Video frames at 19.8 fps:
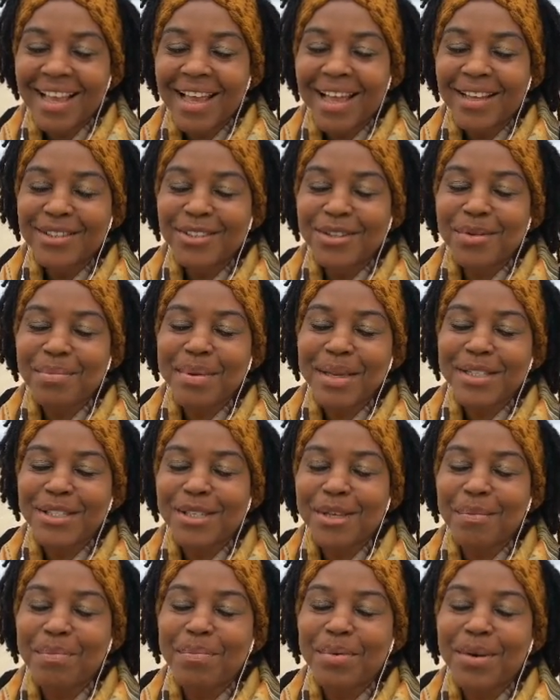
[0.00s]
To be
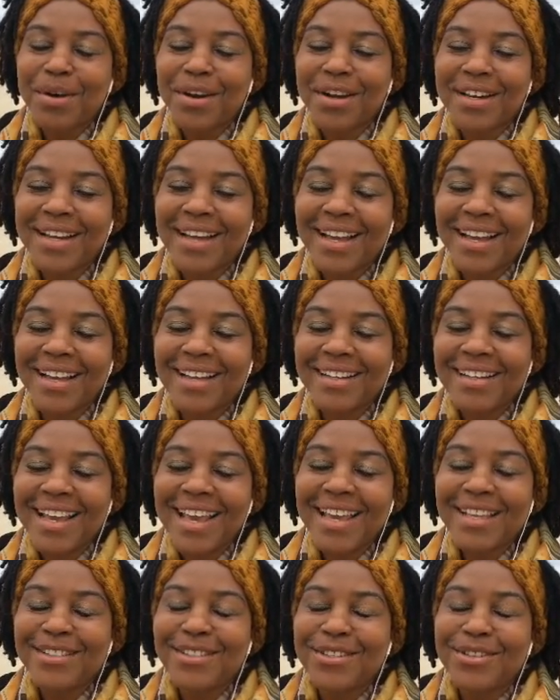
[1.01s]
supported
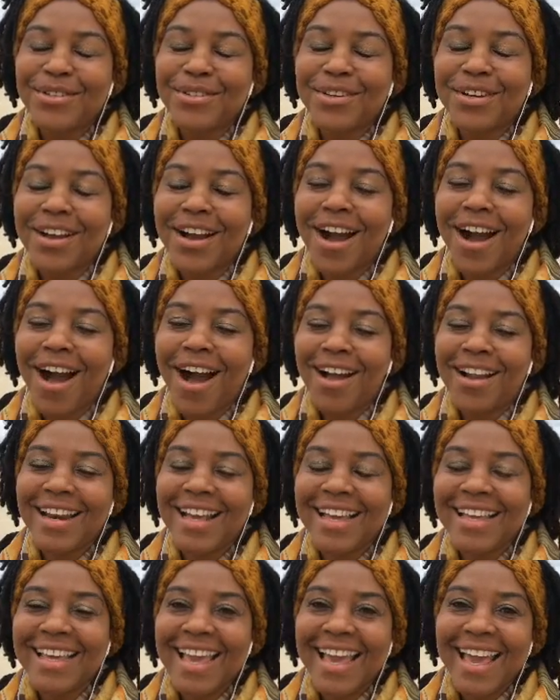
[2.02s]
into
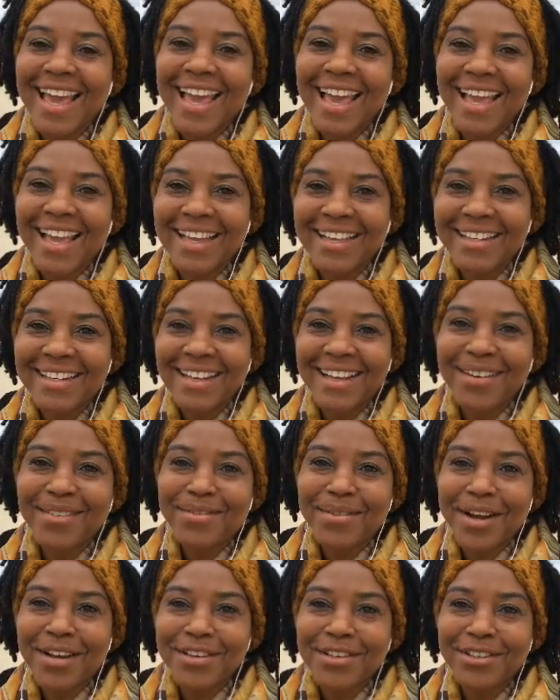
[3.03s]
calling in
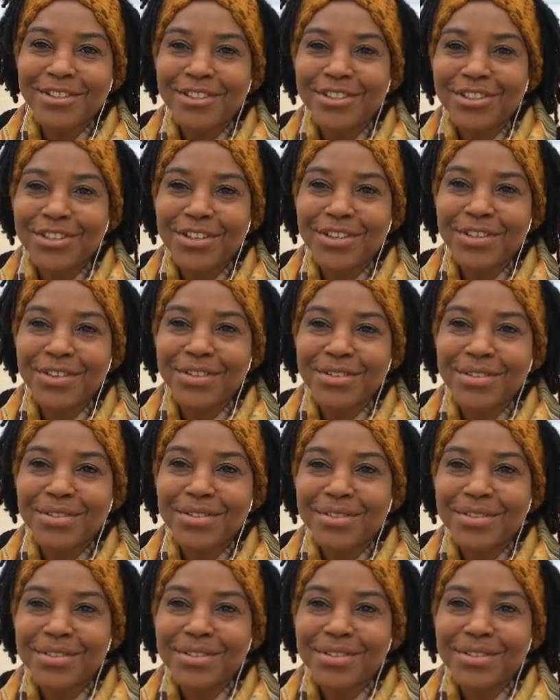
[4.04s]
what you choose.